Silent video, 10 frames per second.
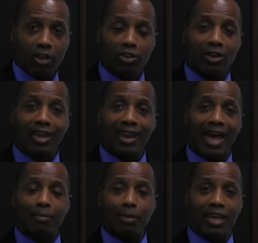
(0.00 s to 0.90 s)
You
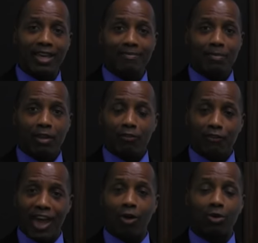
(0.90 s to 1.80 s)
cannot be
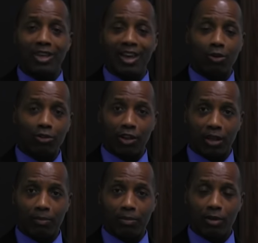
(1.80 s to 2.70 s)
found
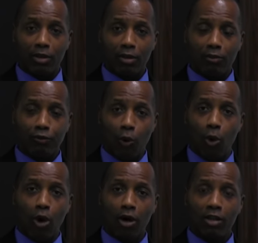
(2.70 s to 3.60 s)
guilty
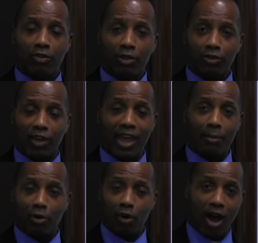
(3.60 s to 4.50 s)
for the
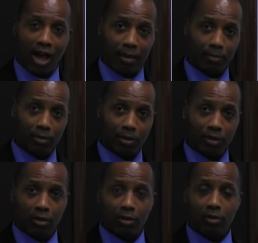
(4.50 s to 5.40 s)
same crime
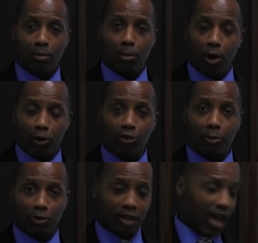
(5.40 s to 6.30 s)
multiple